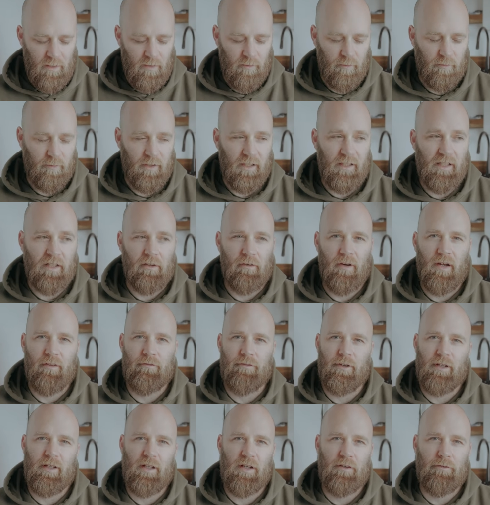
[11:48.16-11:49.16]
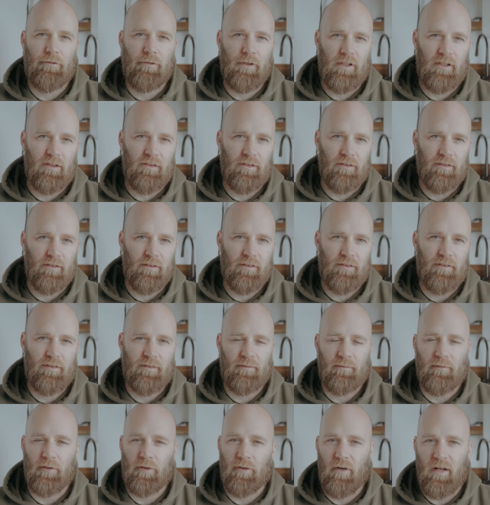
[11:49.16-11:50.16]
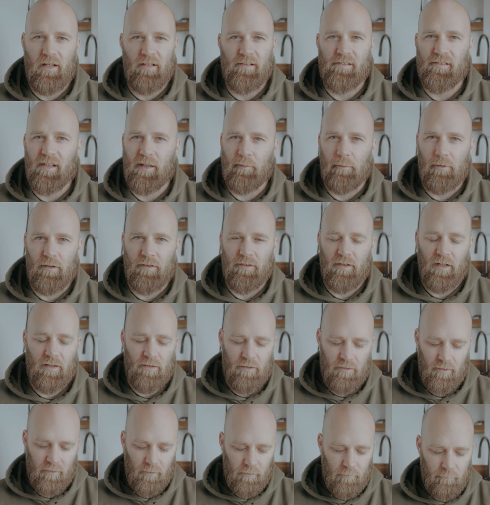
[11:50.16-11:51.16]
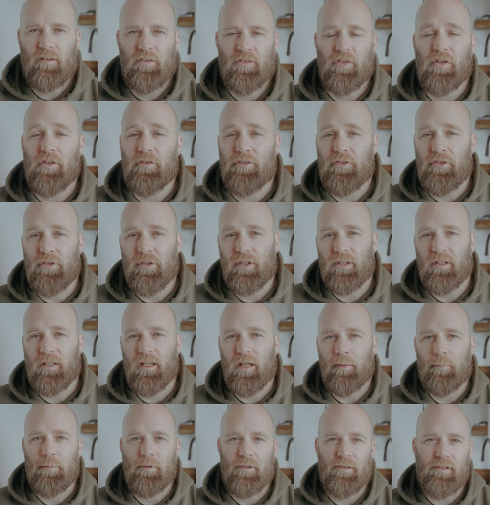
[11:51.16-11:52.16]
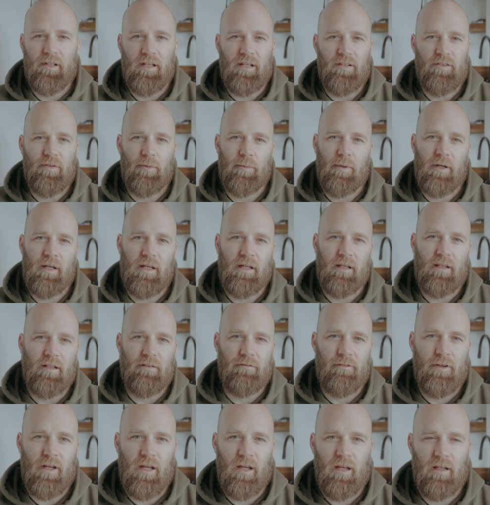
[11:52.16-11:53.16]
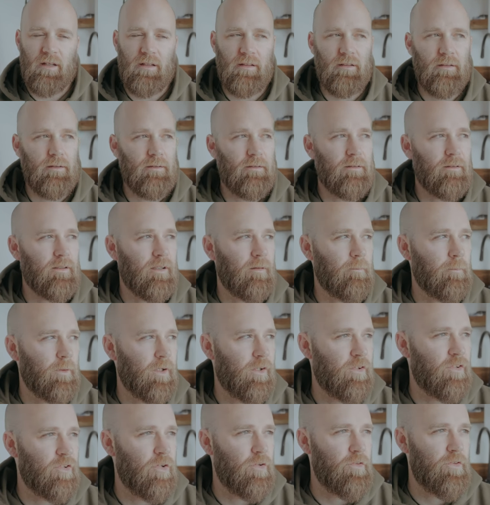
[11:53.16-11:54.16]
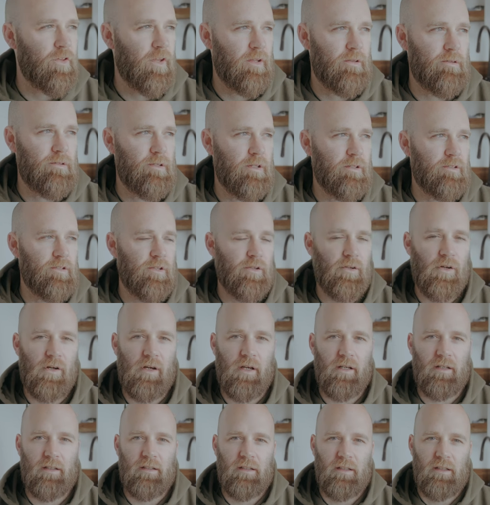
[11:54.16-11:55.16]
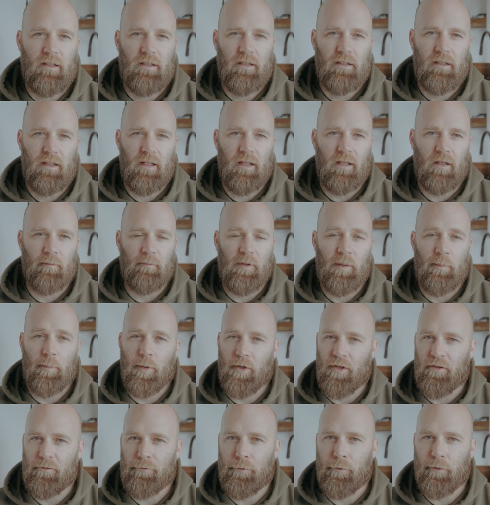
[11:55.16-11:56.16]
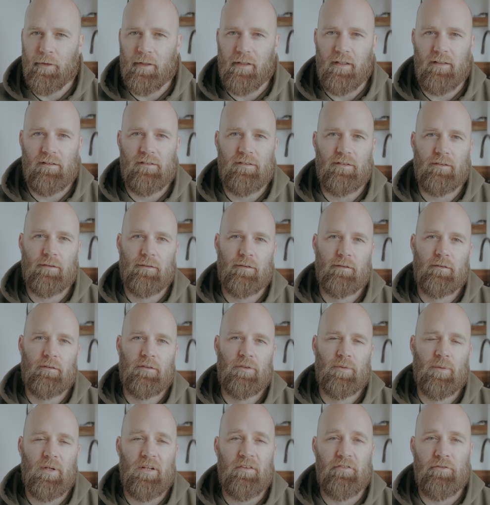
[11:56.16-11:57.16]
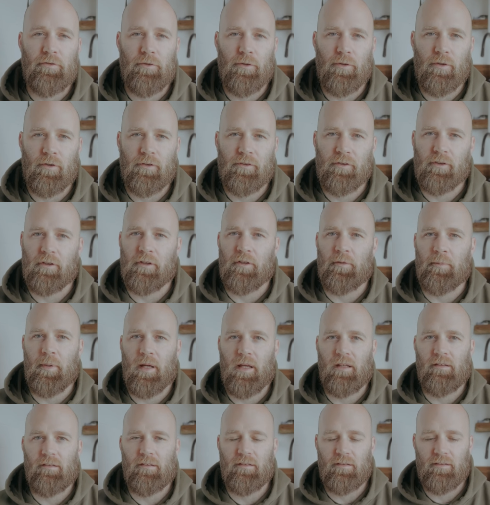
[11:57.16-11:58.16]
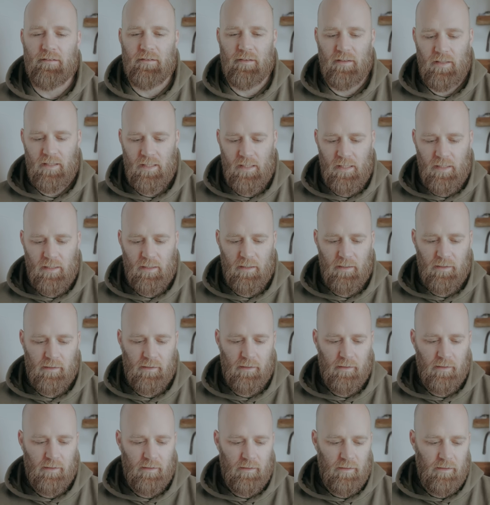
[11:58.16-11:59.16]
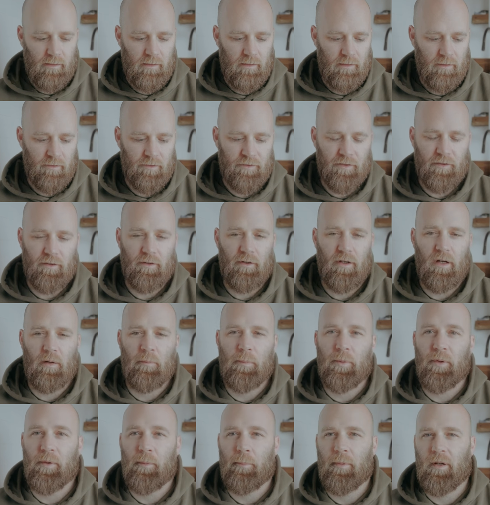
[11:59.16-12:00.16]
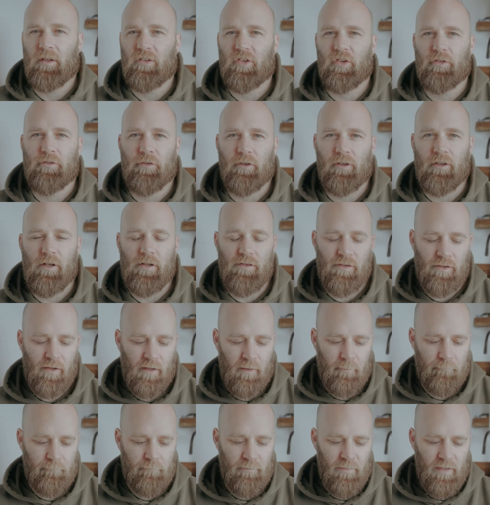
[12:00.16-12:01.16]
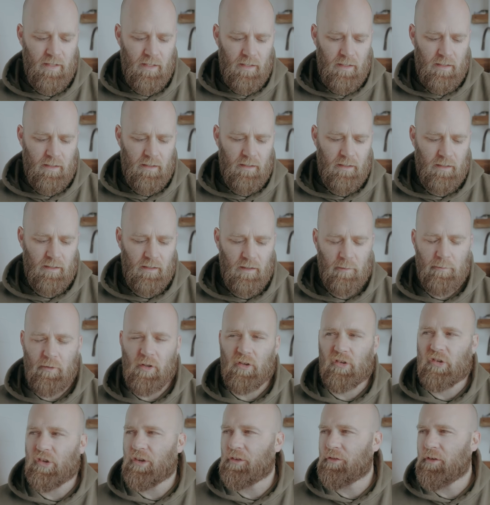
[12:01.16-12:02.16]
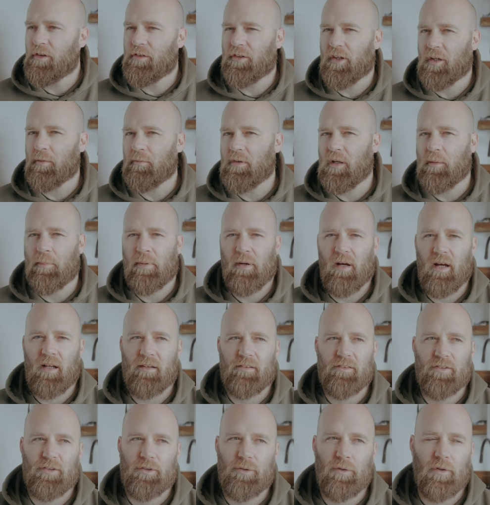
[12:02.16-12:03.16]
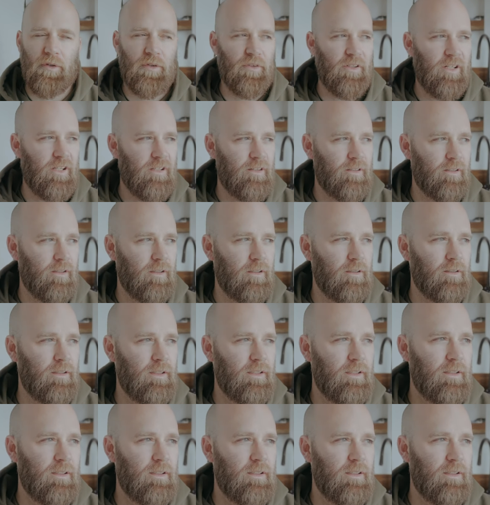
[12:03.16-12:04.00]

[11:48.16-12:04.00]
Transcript: really great video features, great stabilization. So I've still got a couple of days away in the van. I'm going to shoot sunset tonight, and I'm going to put the 14 to 24 through its paces. So I'll put a bunch of photos up, and I'm not sure if there's going to be a part two or anything,